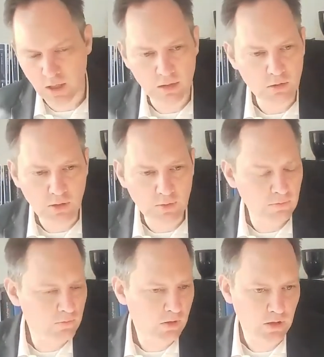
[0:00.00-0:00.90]
and you
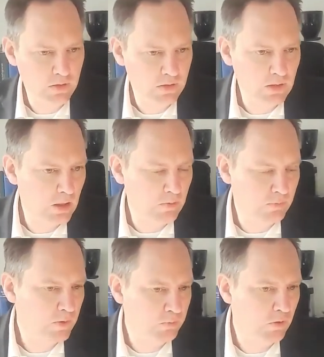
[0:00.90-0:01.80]
even will not see
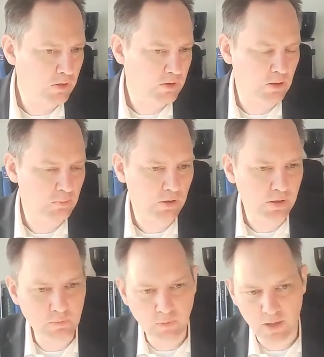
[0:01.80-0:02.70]
if we, for
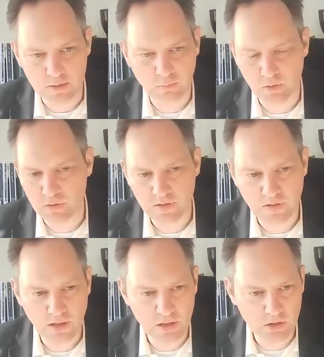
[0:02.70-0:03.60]
example, invest more in
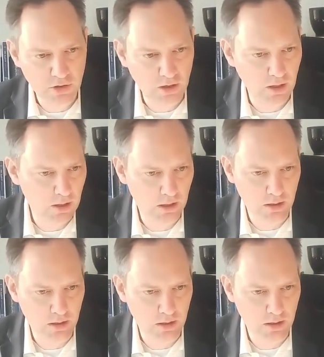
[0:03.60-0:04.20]
CNG